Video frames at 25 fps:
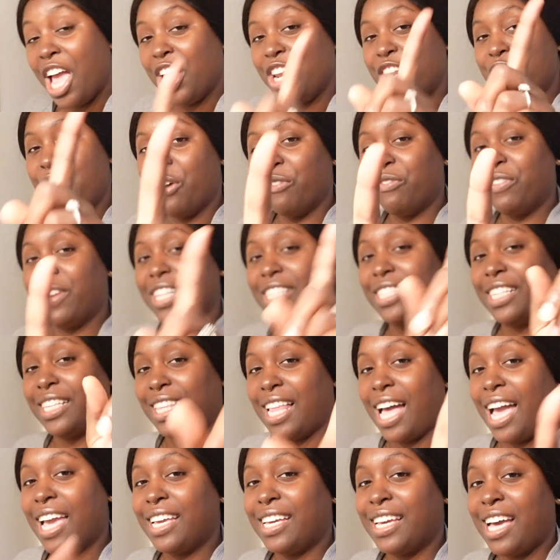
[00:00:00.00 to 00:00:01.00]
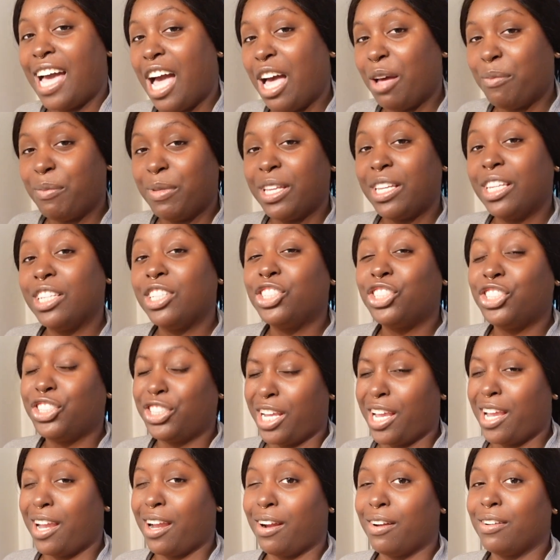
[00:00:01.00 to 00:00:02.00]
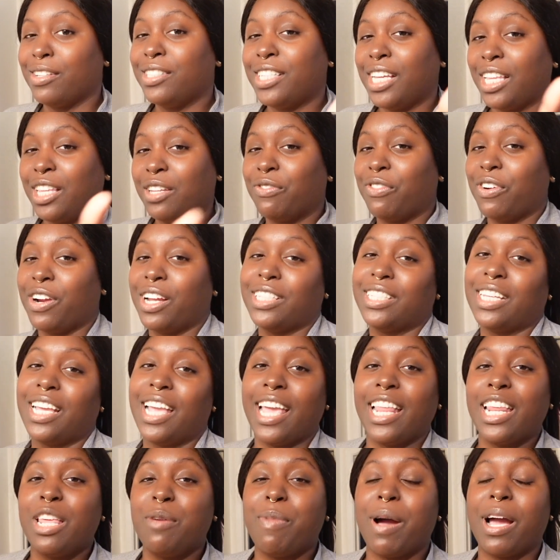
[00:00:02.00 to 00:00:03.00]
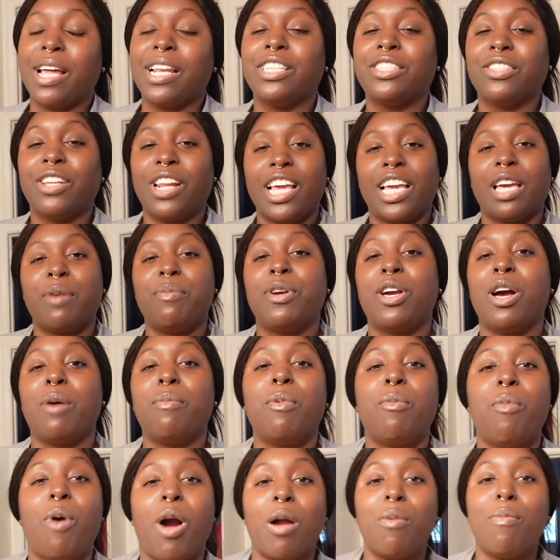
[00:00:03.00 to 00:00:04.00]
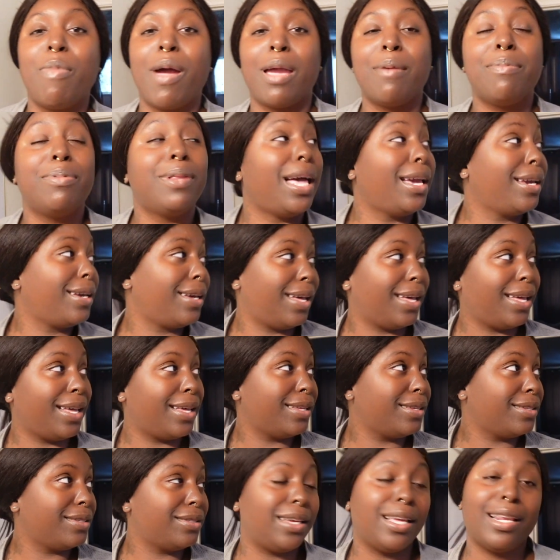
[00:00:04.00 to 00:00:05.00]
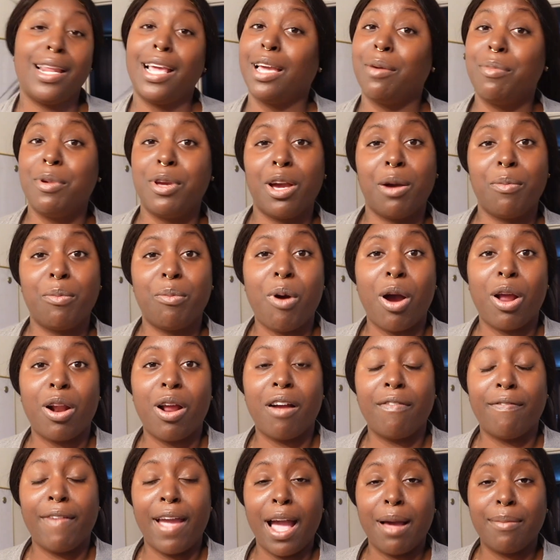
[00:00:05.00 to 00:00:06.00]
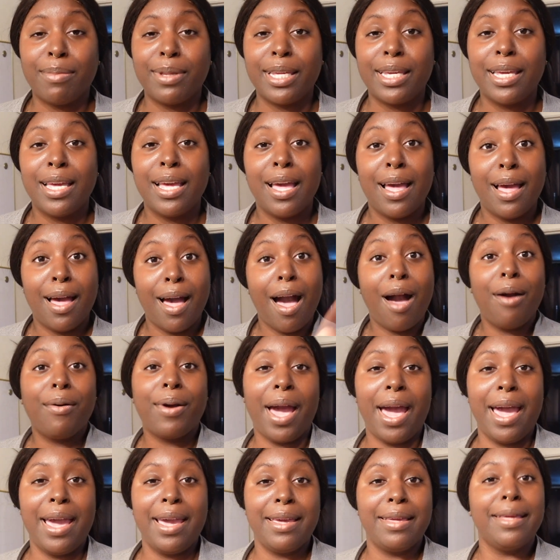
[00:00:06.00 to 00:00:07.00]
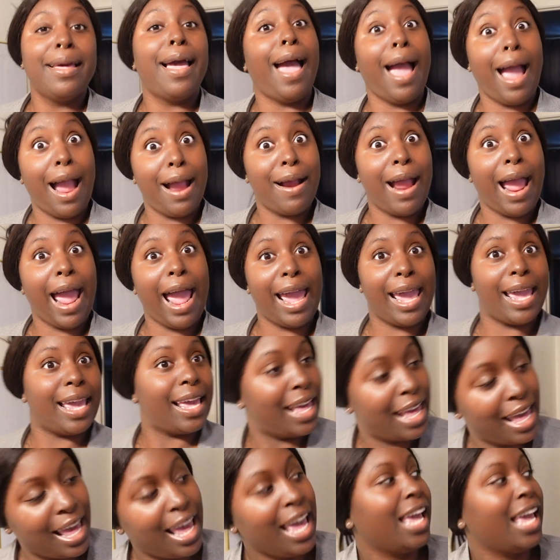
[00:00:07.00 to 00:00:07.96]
Don't forget to like, comment, share, tell a friend to anybody so they could become a Marbae like us and they could become part of our family. Okay? Alright.